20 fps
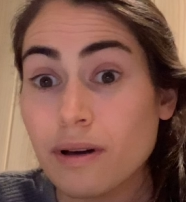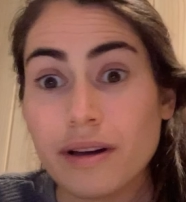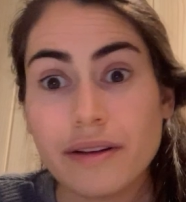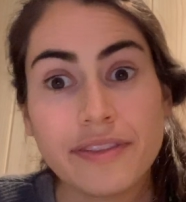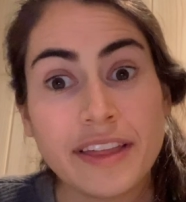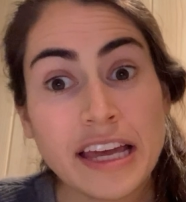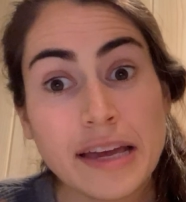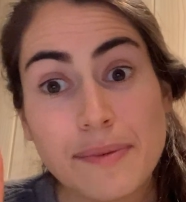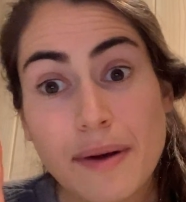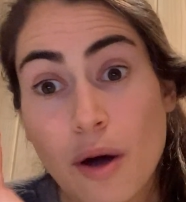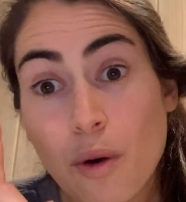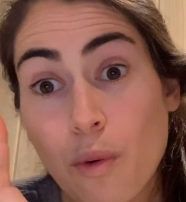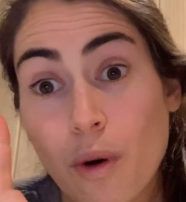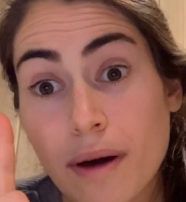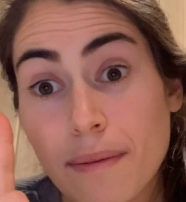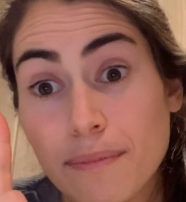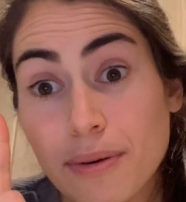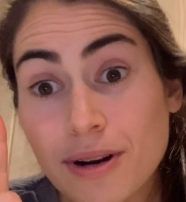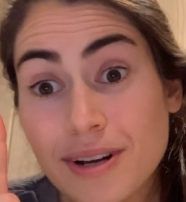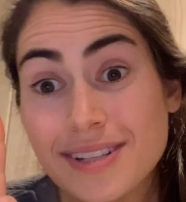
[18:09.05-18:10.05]
think about
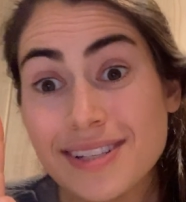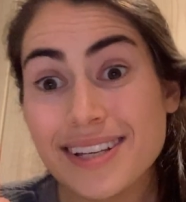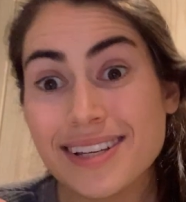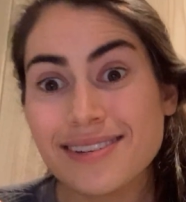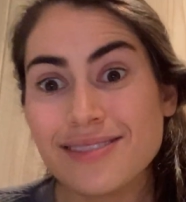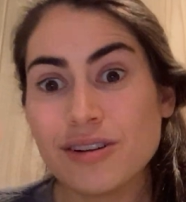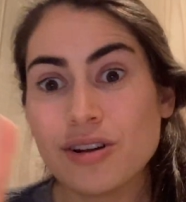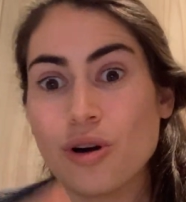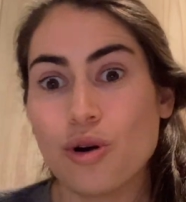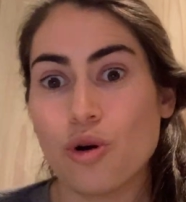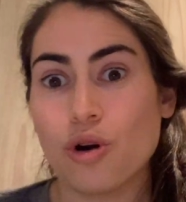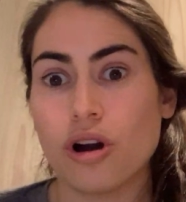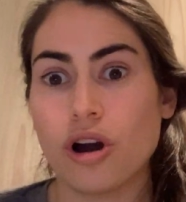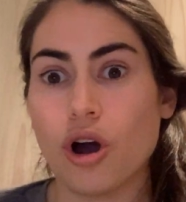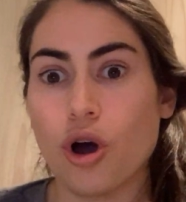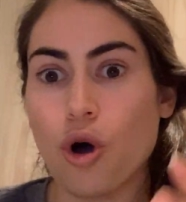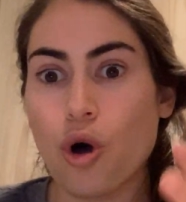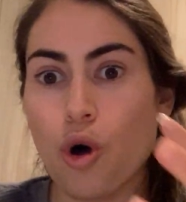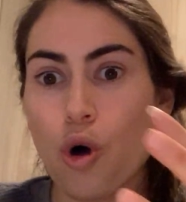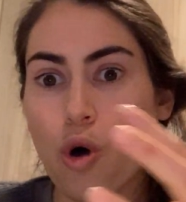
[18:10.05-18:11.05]
one person or
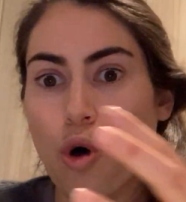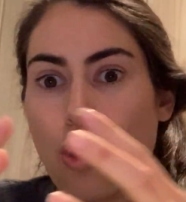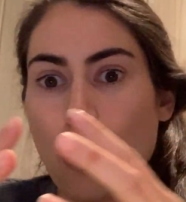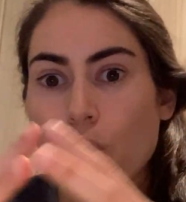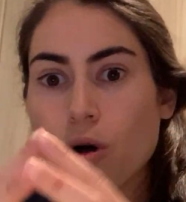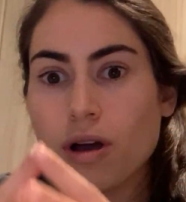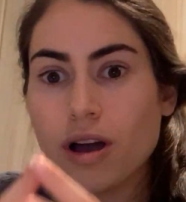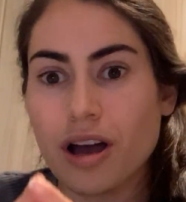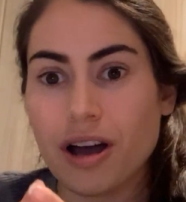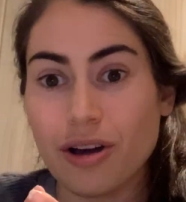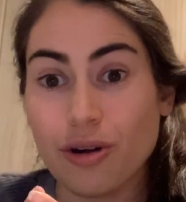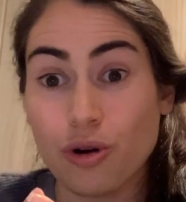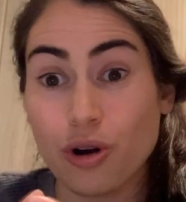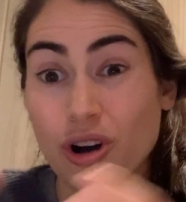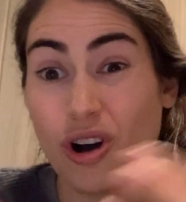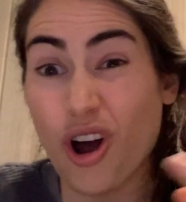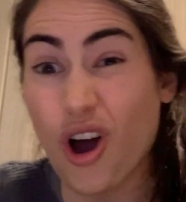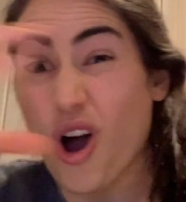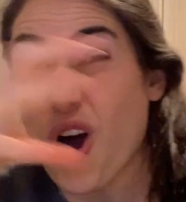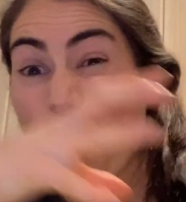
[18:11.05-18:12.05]

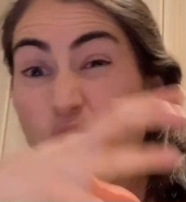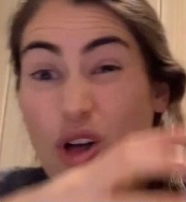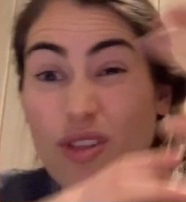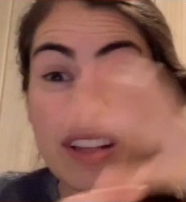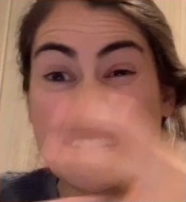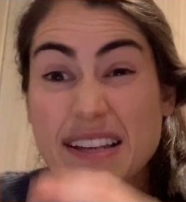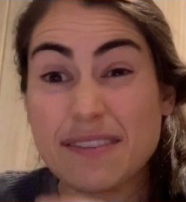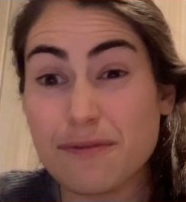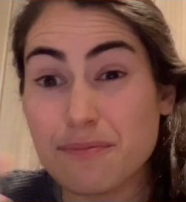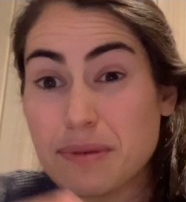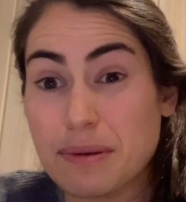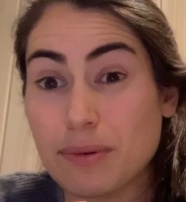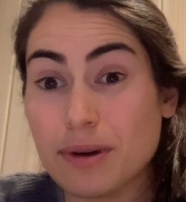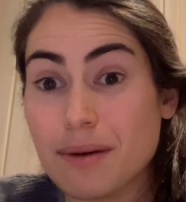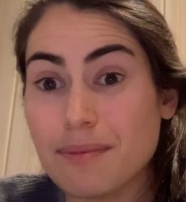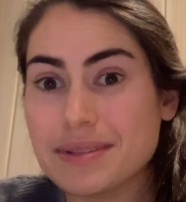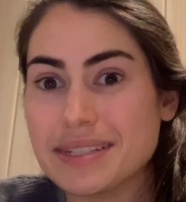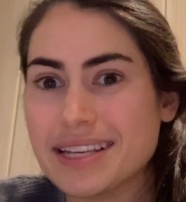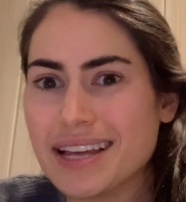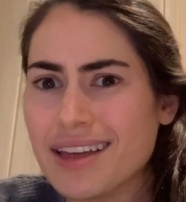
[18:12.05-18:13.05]
all these different people
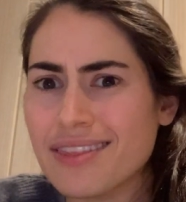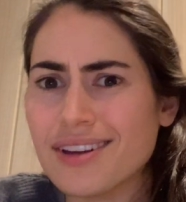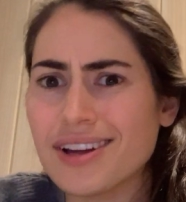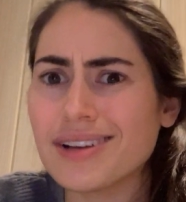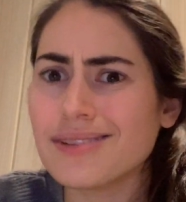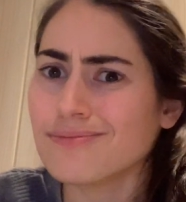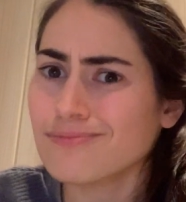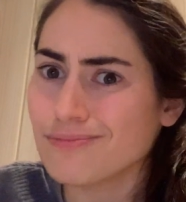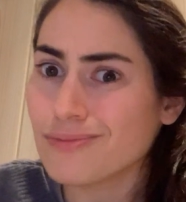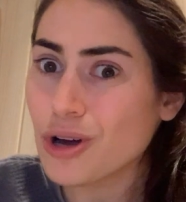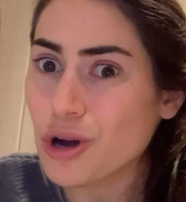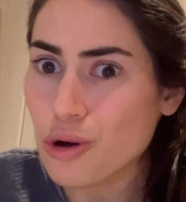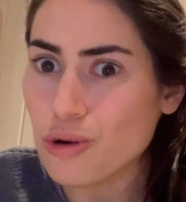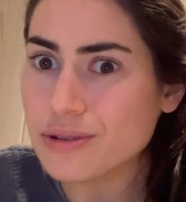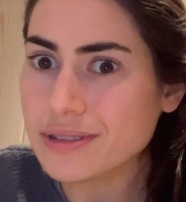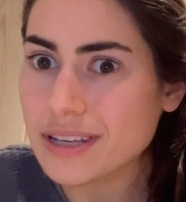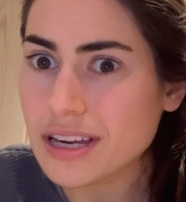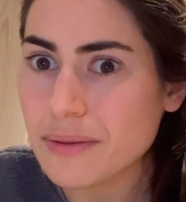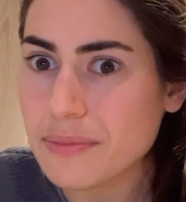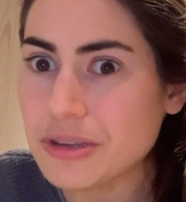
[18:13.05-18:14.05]
coming together, who's
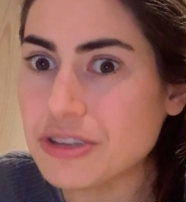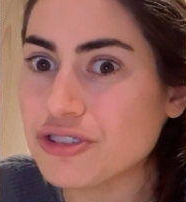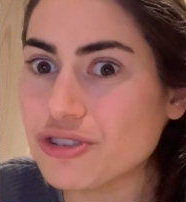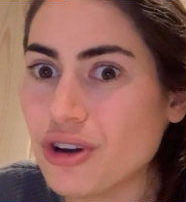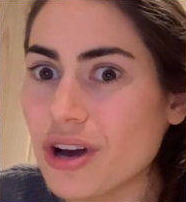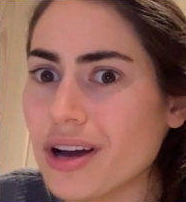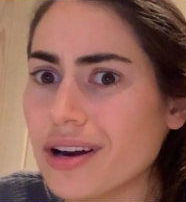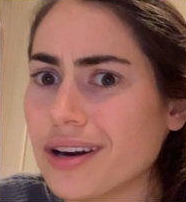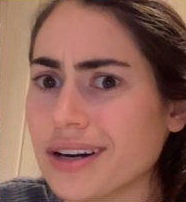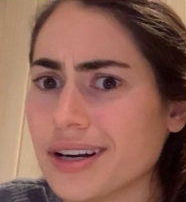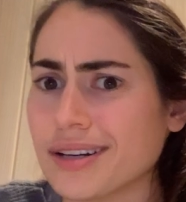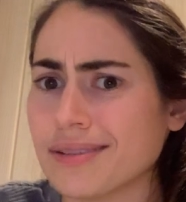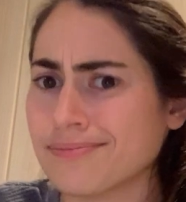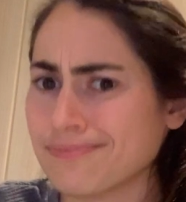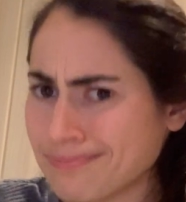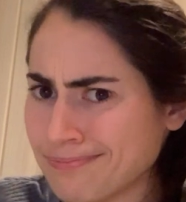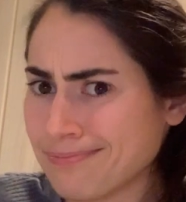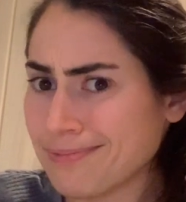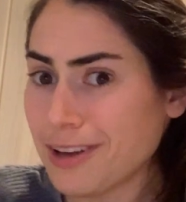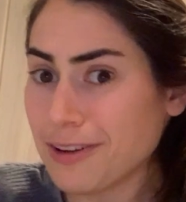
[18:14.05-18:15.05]
going to be stronger?
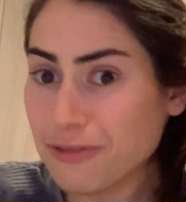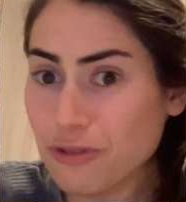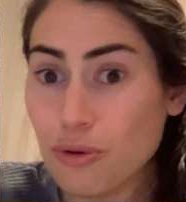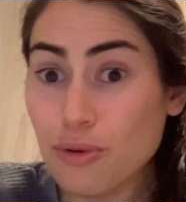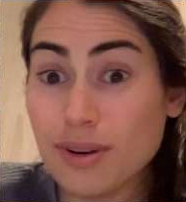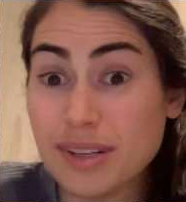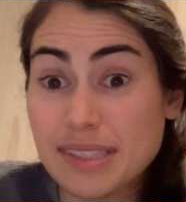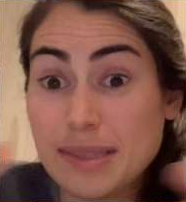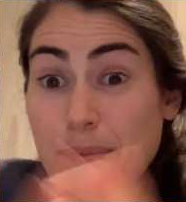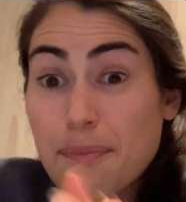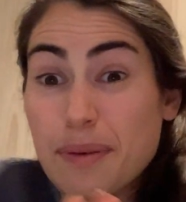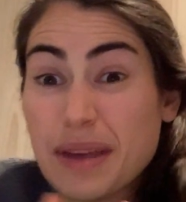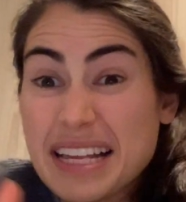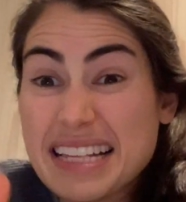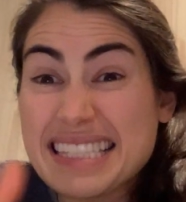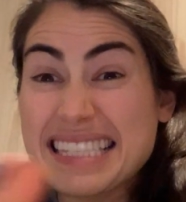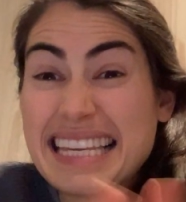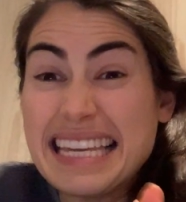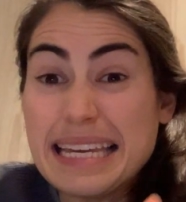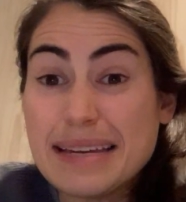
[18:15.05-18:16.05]
Of course, the big
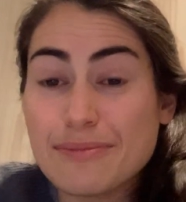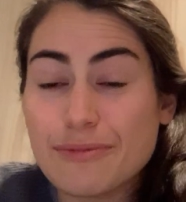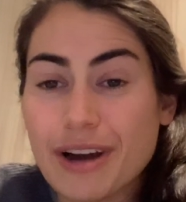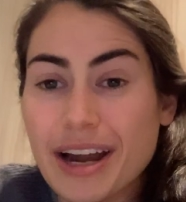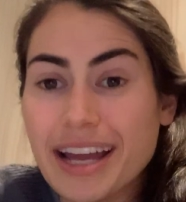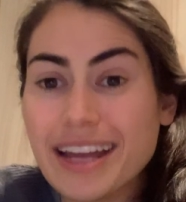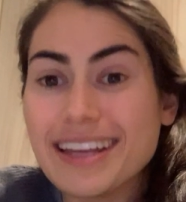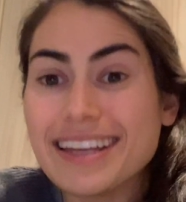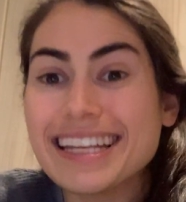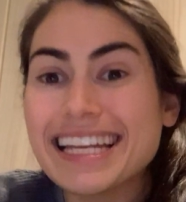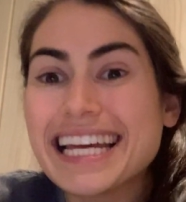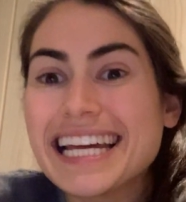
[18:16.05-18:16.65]
team, right?